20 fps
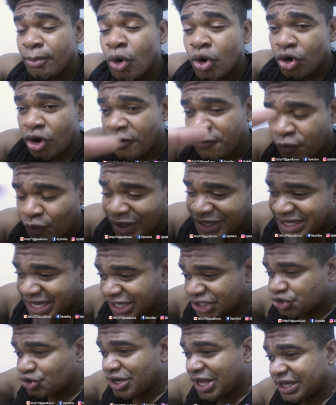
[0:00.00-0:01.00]
more of what he
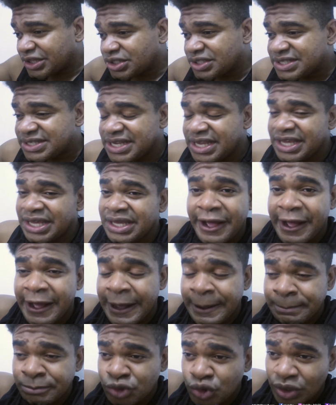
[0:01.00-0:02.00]
actually had to say, you
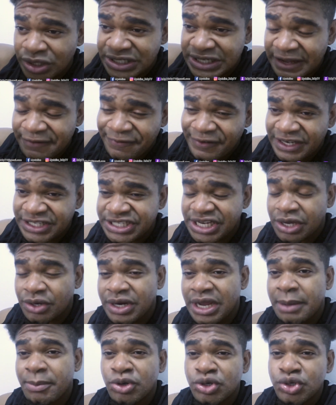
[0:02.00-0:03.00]
can definitely check out MO